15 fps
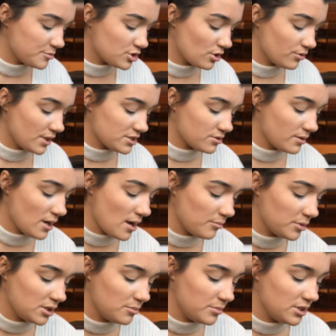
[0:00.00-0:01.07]
So that's what I'm
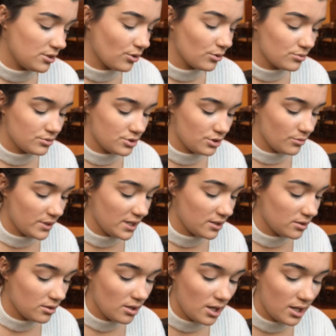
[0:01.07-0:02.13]
gonna be
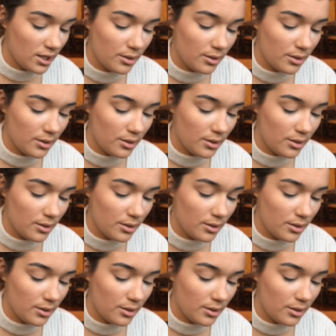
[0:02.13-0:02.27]
doing,